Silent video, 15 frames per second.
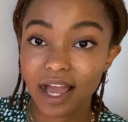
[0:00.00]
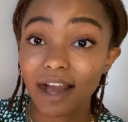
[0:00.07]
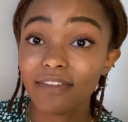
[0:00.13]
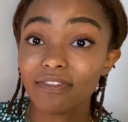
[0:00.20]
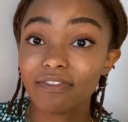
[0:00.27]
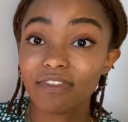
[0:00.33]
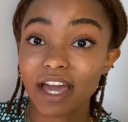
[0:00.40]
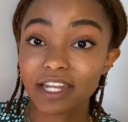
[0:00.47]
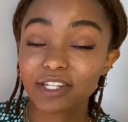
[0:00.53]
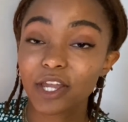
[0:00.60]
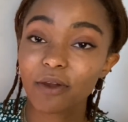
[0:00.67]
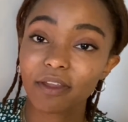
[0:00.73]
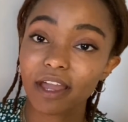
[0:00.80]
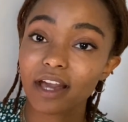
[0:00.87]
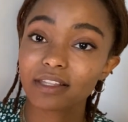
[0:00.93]
and then
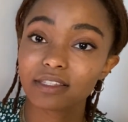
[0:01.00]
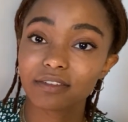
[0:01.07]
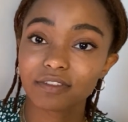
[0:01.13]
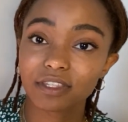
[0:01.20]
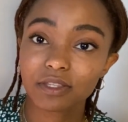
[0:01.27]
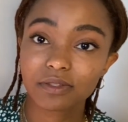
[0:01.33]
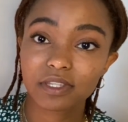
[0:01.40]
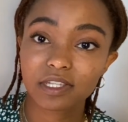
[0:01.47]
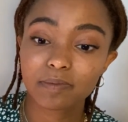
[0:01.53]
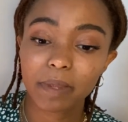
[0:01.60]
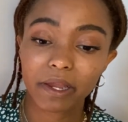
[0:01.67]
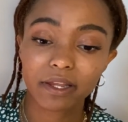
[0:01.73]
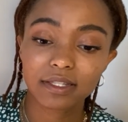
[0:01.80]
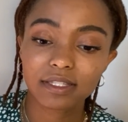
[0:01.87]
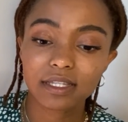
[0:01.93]
going out and living those
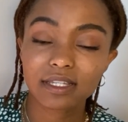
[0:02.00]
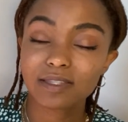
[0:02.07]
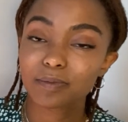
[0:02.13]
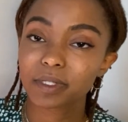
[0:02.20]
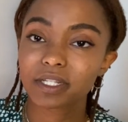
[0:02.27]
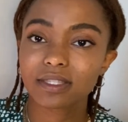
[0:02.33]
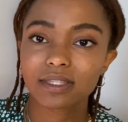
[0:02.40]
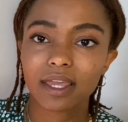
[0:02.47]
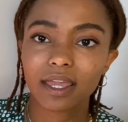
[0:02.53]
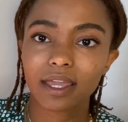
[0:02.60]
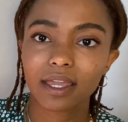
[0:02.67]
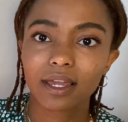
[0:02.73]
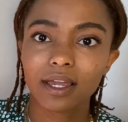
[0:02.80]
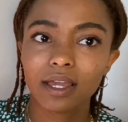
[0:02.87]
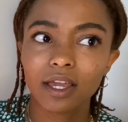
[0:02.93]
experiences, but it's
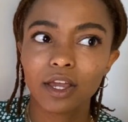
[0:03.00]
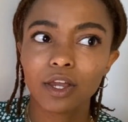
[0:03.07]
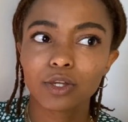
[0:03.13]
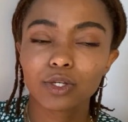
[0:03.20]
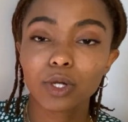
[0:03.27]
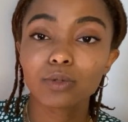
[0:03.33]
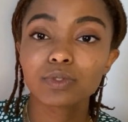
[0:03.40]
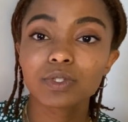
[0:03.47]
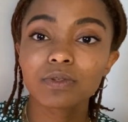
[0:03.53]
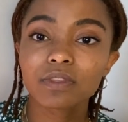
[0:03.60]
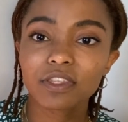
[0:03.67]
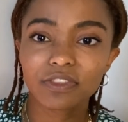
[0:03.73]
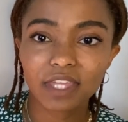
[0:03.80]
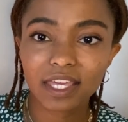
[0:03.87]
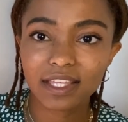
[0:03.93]
saying, go do the
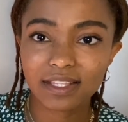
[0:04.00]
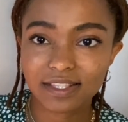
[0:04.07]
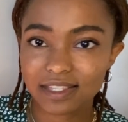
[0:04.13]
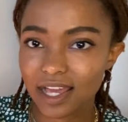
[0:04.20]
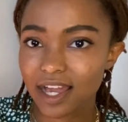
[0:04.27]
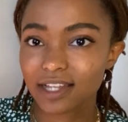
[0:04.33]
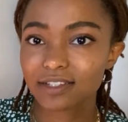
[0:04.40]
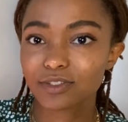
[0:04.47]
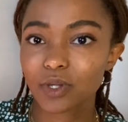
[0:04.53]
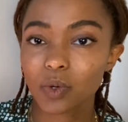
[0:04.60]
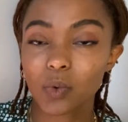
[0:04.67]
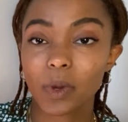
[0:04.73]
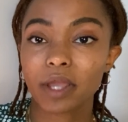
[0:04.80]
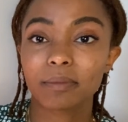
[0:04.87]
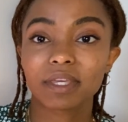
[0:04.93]
things that don't
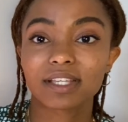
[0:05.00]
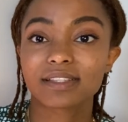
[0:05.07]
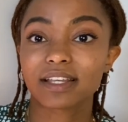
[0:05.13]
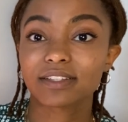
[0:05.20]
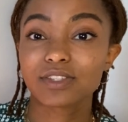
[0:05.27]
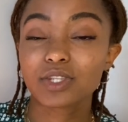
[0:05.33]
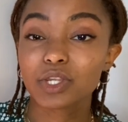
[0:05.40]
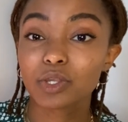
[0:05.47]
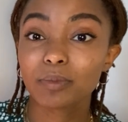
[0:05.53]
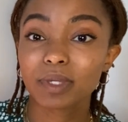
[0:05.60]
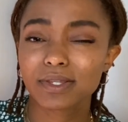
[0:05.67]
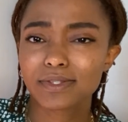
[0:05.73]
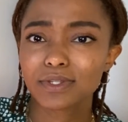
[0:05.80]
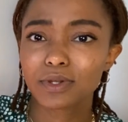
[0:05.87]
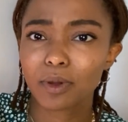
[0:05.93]
quite make sense to you
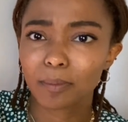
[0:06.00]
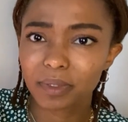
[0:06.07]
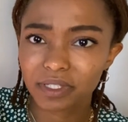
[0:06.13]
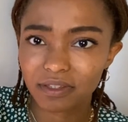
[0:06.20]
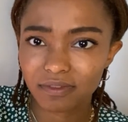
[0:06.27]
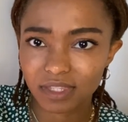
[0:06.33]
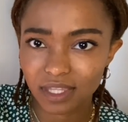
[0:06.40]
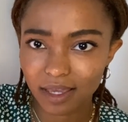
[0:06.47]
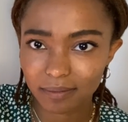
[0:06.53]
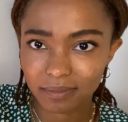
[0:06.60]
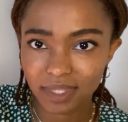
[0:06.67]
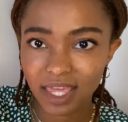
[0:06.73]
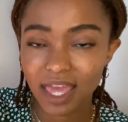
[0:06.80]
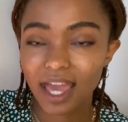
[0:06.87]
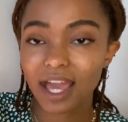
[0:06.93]
because you don't believe in them.
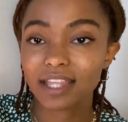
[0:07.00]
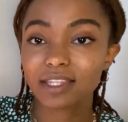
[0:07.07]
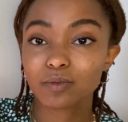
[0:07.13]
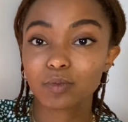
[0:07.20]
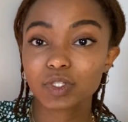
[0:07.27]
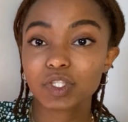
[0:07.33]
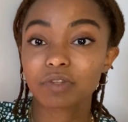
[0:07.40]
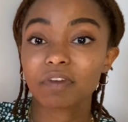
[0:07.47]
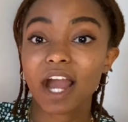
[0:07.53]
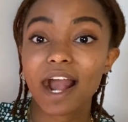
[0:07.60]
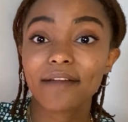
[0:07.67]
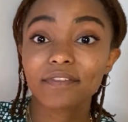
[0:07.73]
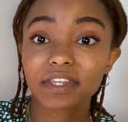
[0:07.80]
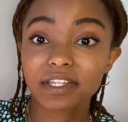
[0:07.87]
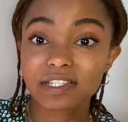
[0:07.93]
And then once you've
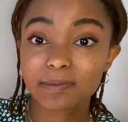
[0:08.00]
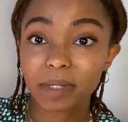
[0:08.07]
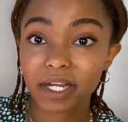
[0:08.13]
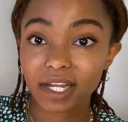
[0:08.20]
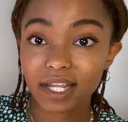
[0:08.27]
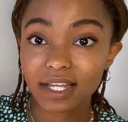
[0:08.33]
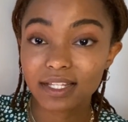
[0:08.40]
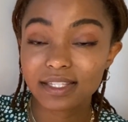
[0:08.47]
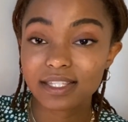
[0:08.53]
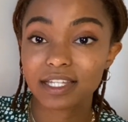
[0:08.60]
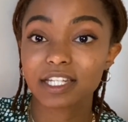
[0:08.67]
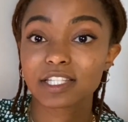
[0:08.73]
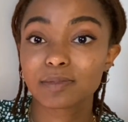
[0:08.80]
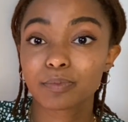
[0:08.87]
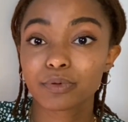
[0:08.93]
had the experience and
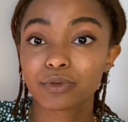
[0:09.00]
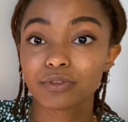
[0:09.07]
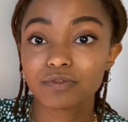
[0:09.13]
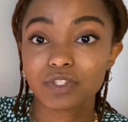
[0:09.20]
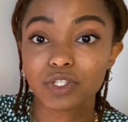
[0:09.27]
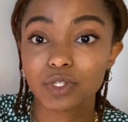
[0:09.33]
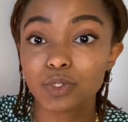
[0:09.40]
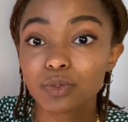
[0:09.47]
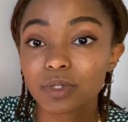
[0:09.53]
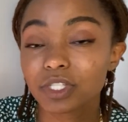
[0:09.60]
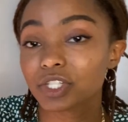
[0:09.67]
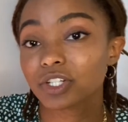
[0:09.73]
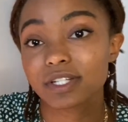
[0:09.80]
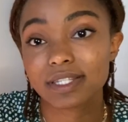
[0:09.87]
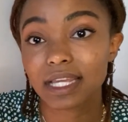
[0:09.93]
it's proved you and
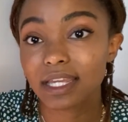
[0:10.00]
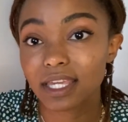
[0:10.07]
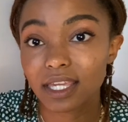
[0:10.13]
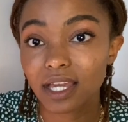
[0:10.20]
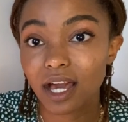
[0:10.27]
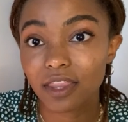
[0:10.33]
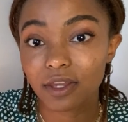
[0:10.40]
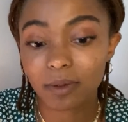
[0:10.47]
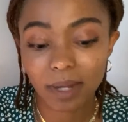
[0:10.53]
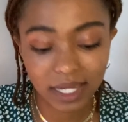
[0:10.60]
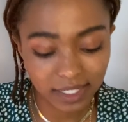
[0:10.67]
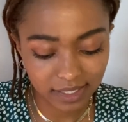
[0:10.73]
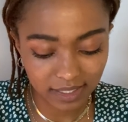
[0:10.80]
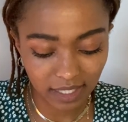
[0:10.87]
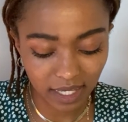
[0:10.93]
your psyche
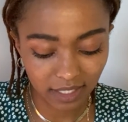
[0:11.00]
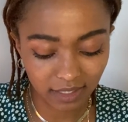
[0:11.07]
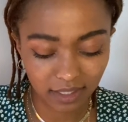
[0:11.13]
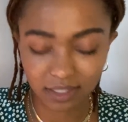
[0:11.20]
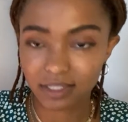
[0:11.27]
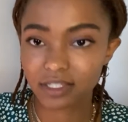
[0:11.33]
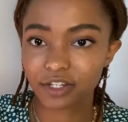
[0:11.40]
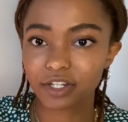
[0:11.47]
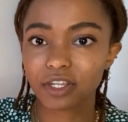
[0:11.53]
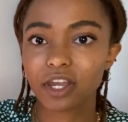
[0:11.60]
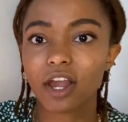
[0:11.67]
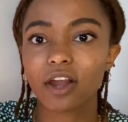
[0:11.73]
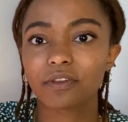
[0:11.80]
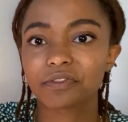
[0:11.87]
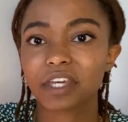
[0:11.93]
otherwise, then there you
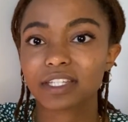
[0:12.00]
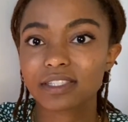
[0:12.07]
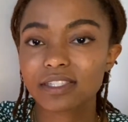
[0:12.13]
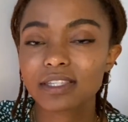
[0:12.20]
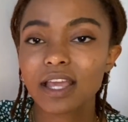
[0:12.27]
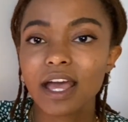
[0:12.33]
go. That's